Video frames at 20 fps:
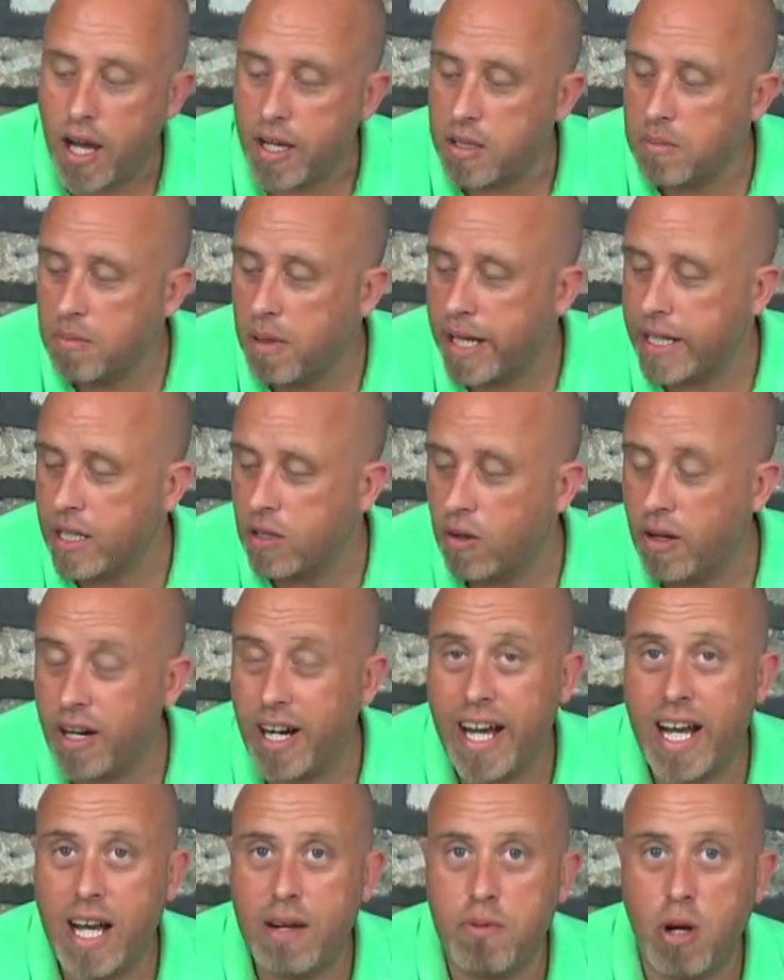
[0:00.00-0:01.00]
You might
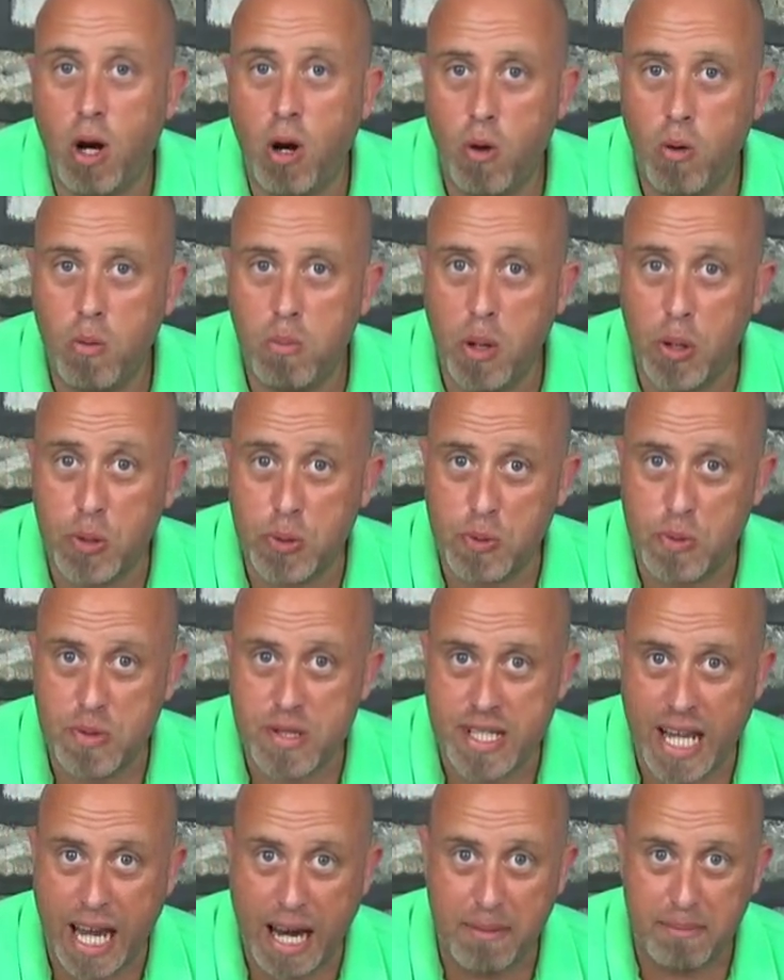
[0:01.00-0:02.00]
not have whole
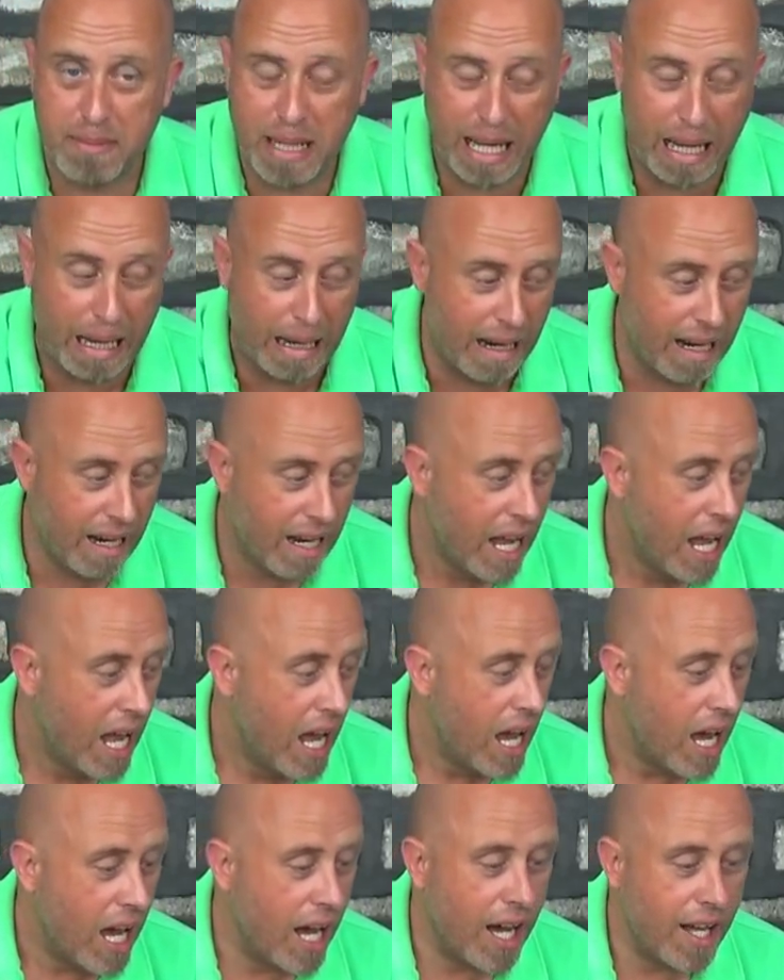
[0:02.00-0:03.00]
models down there.
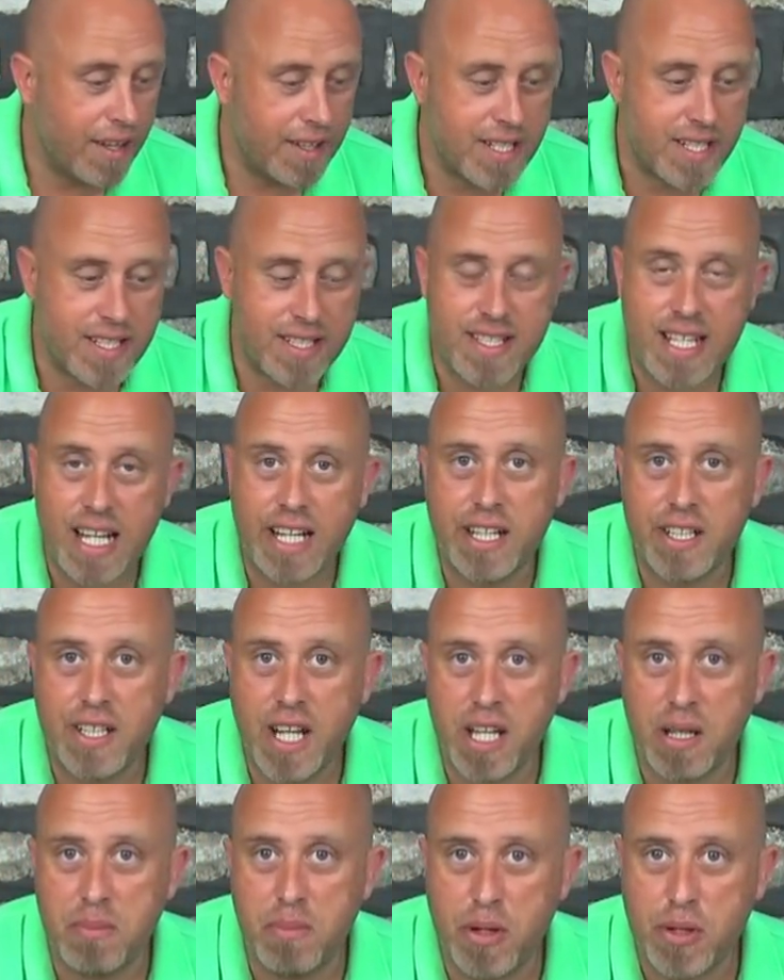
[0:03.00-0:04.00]
This is still
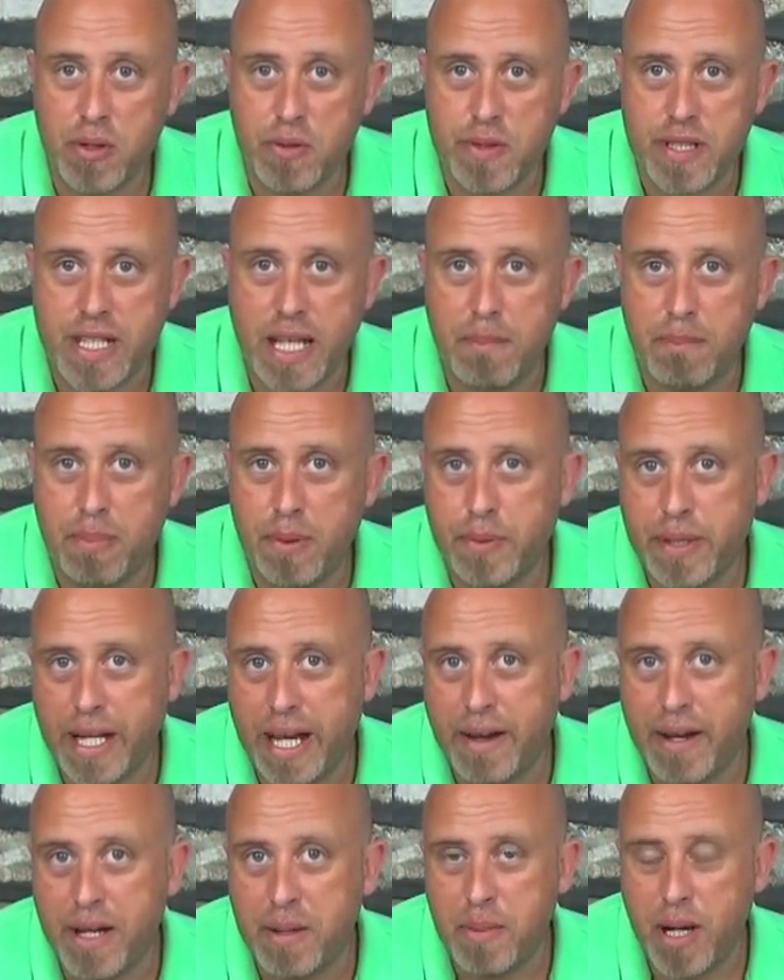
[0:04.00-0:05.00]
another model to get pulled
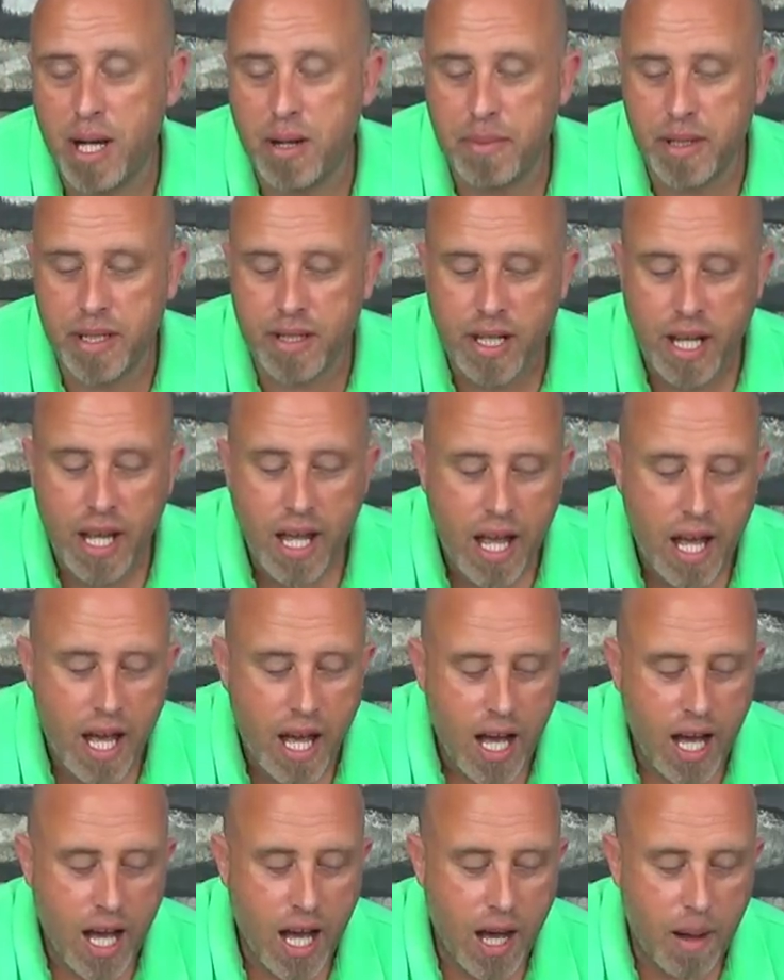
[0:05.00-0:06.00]
out in a moment.
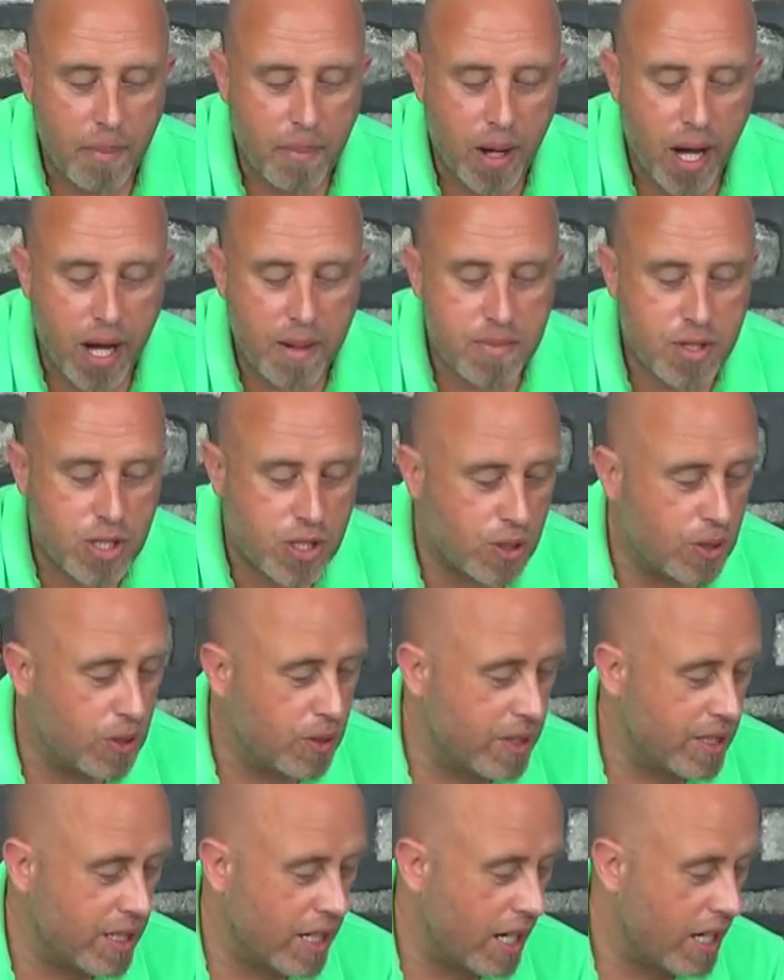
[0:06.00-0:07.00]
But I'm
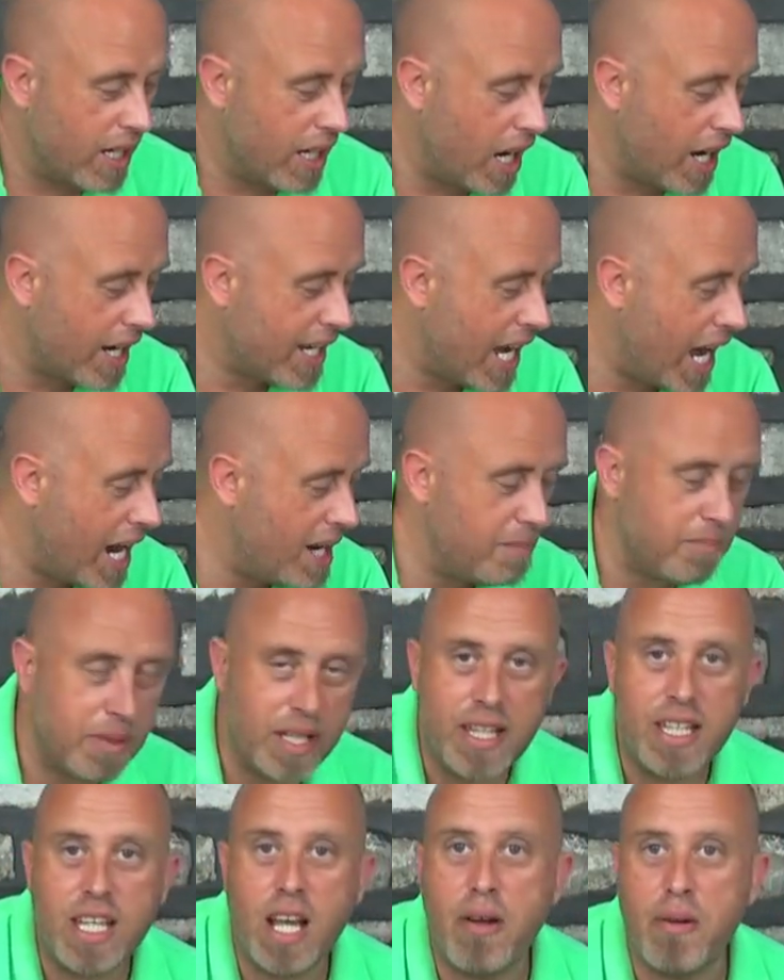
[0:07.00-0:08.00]
sure I can't
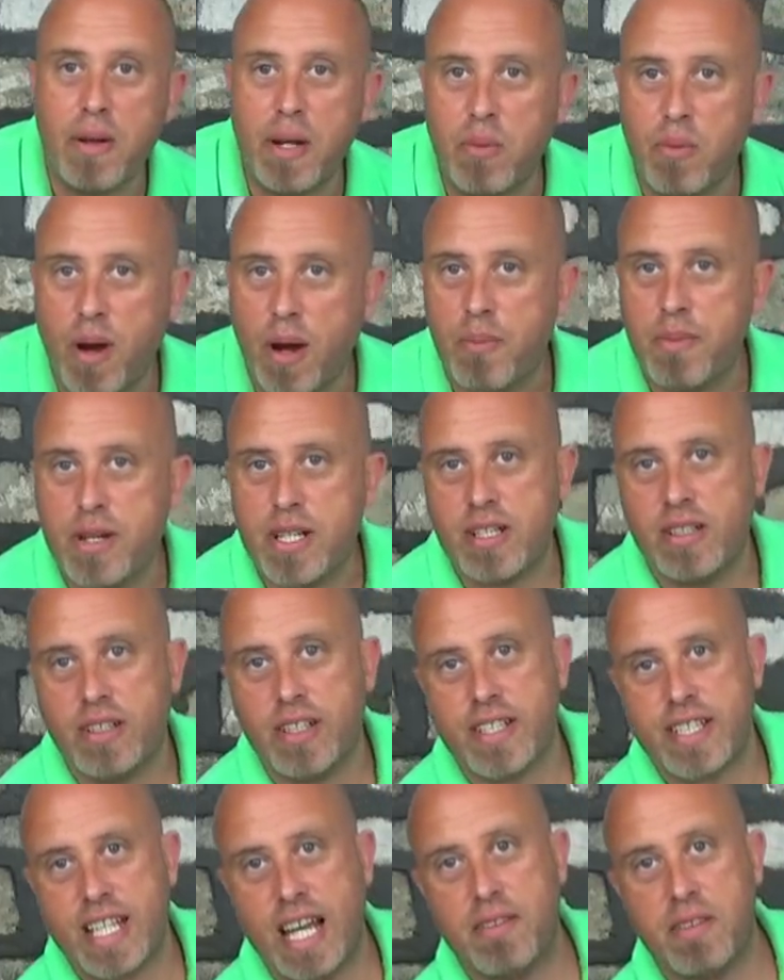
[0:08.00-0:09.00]
be the only one which
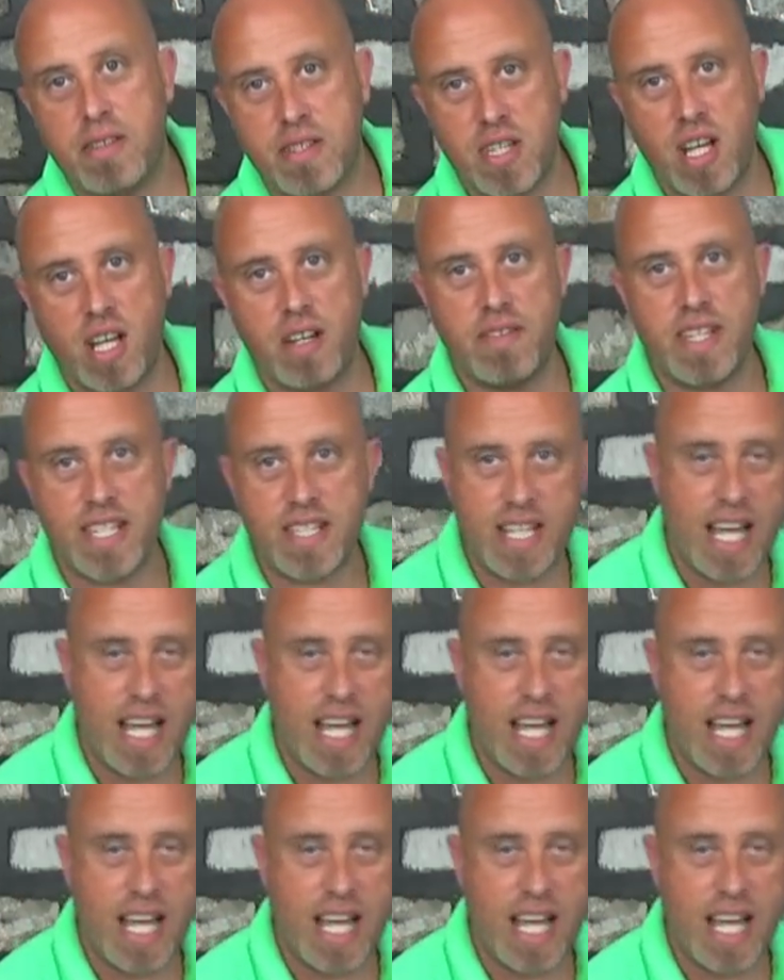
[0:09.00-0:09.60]
looks down the side of his